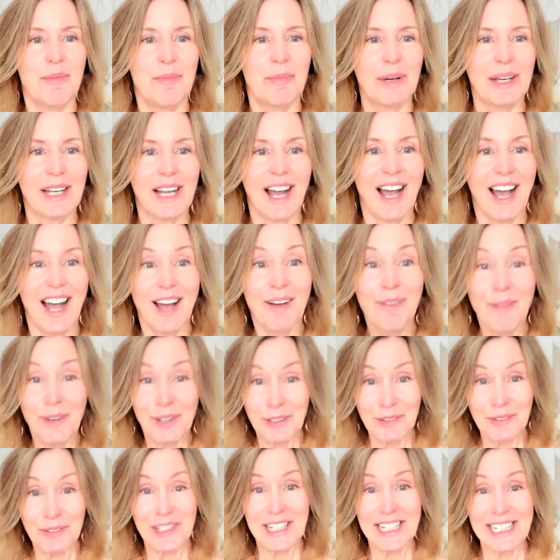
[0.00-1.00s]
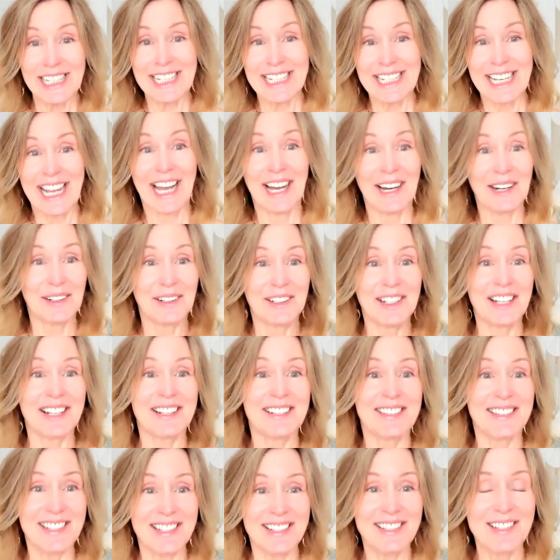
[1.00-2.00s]
But I want to read it now
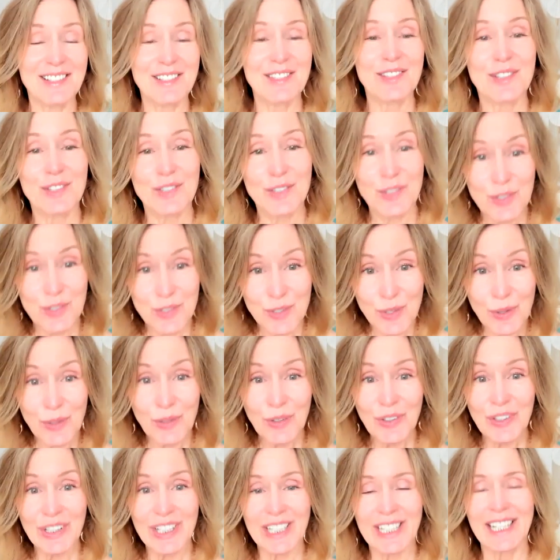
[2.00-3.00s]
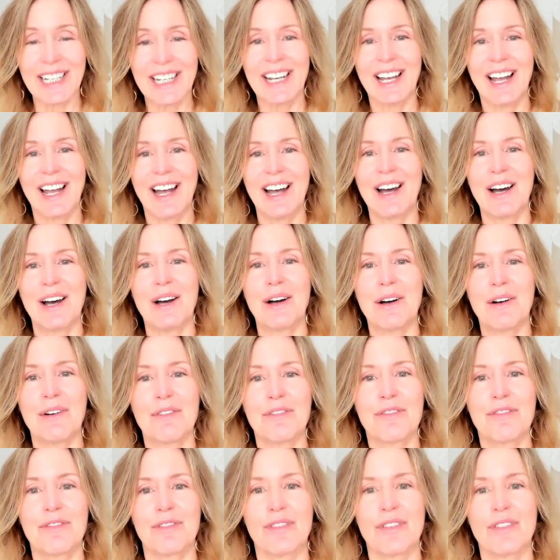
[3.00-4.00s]
because this is the story
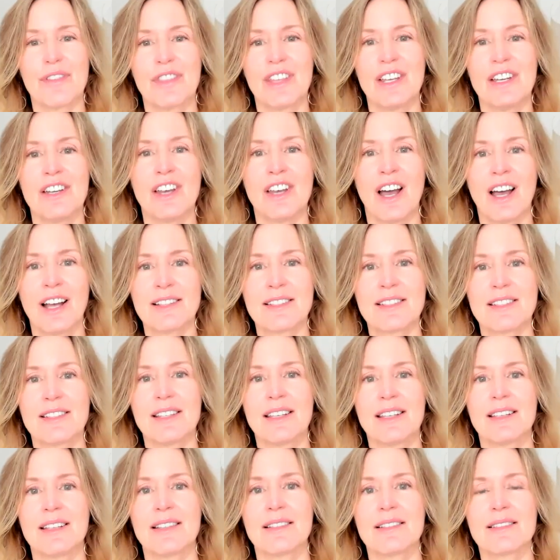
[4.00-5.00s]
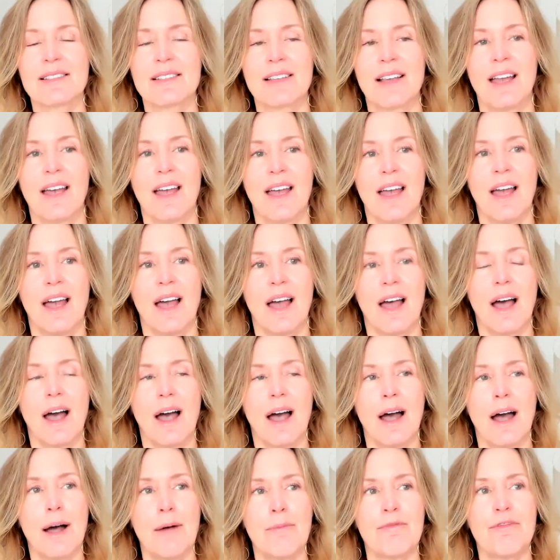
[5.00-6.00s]
of the Nazis
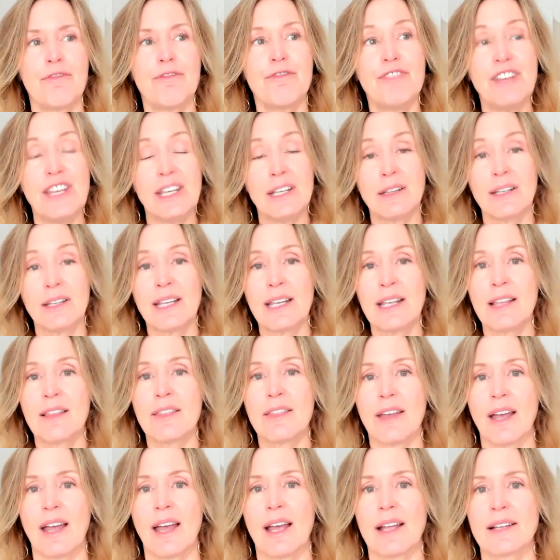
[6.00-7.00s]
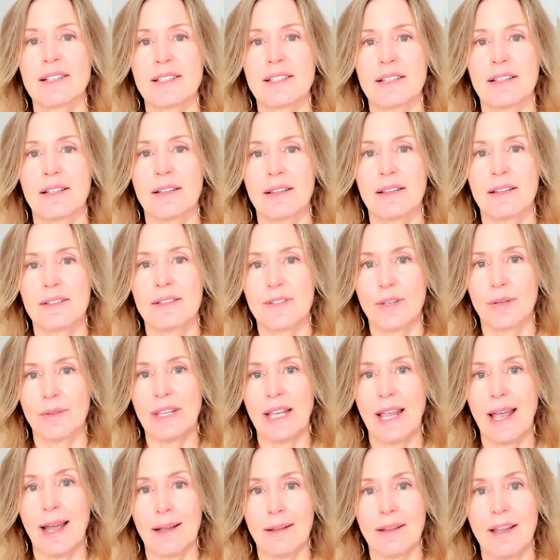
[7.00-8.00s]
um, feeling that. So
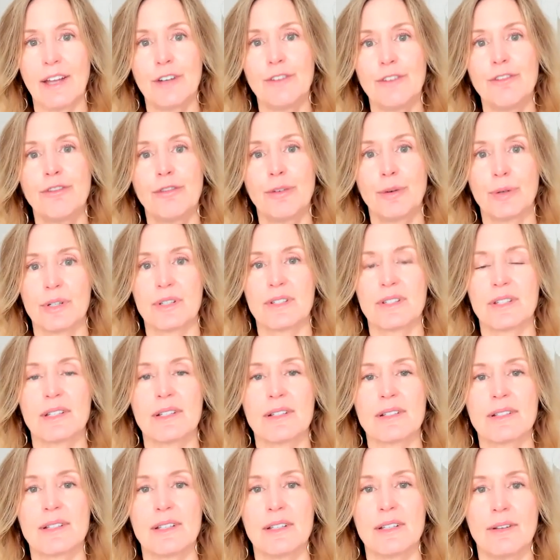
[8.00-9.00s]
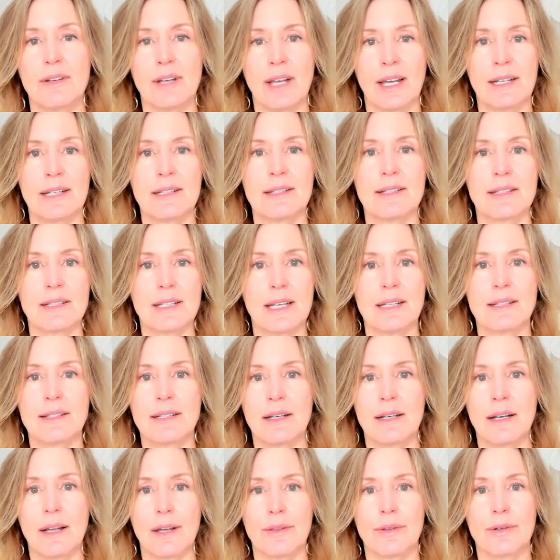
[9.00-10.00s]
the Allied forces, the United
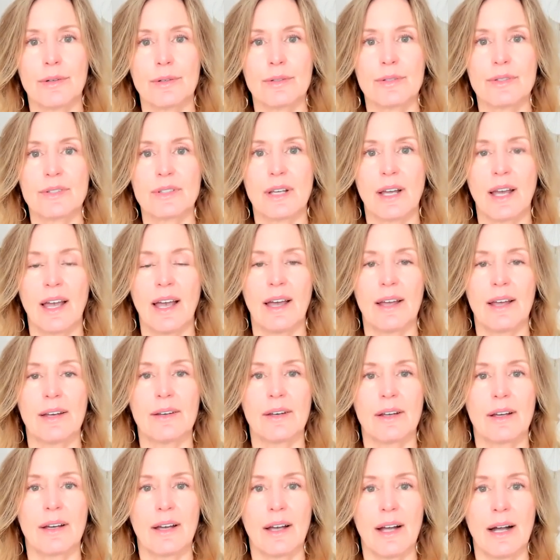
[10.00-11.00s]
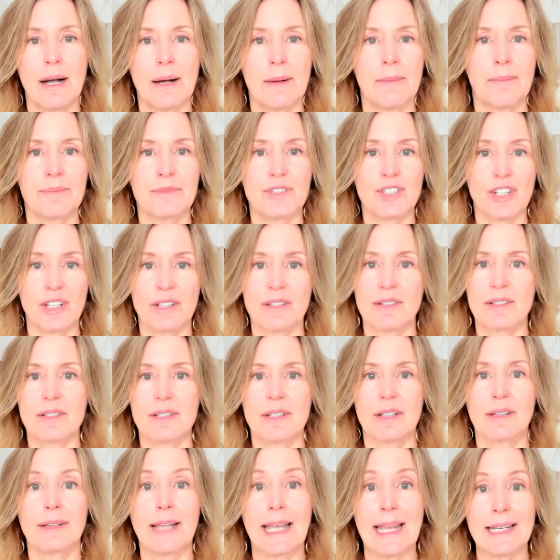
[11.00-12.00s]
States and others, had um,
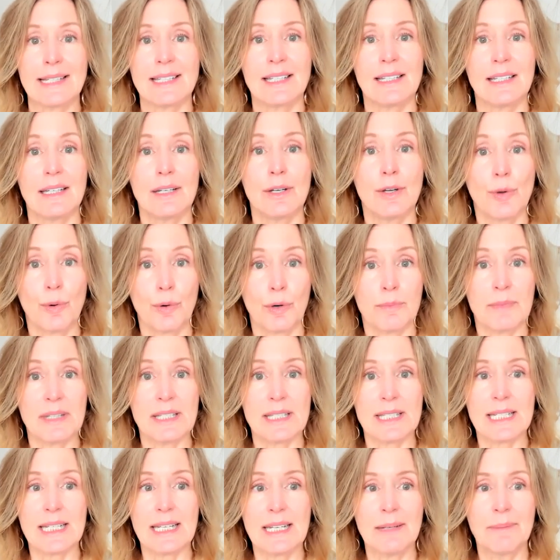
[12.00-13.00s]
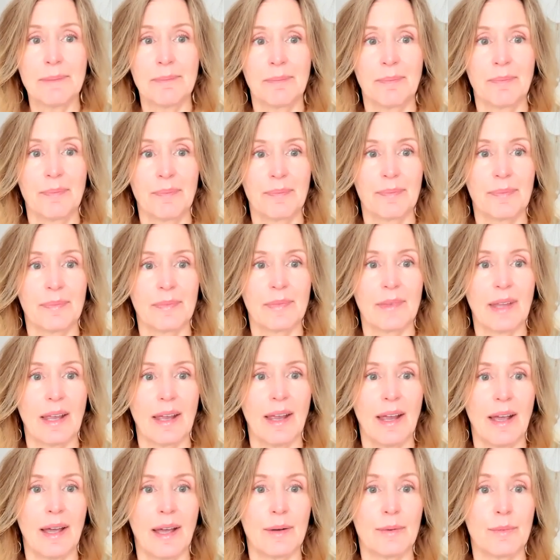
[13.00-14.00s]
just landed in Normandy
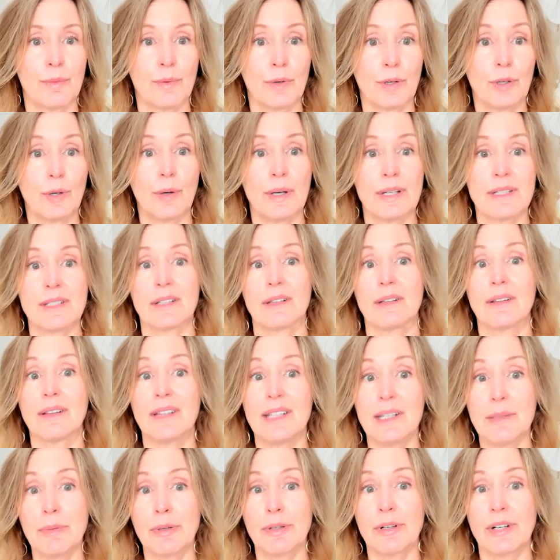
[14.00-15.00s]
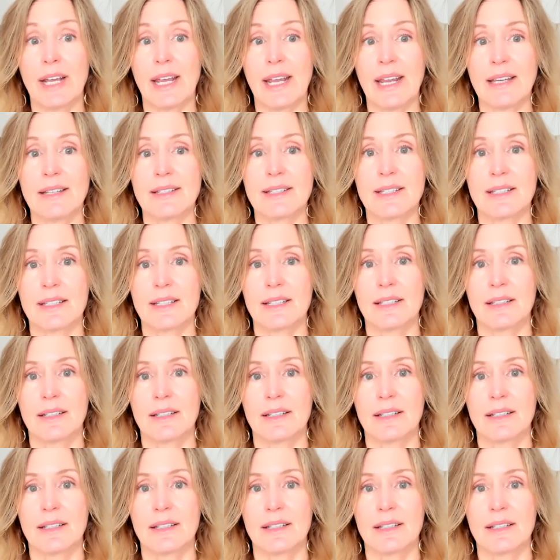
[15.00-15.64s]
and were going to liberate